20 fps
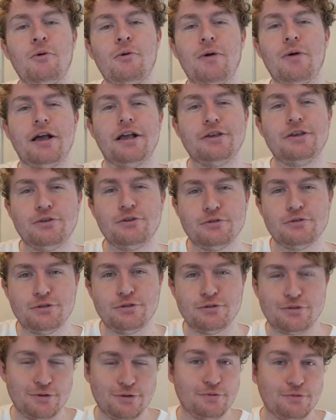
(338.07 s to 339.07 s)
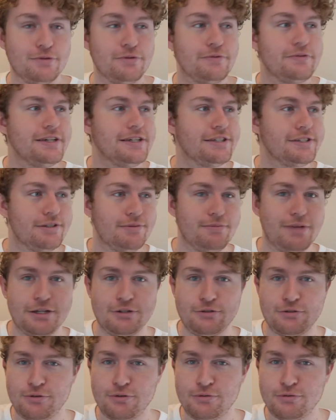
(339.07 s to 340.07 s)
where you're used to all of these
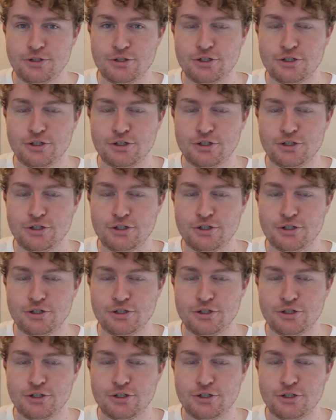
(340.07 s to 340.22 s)
symmetrical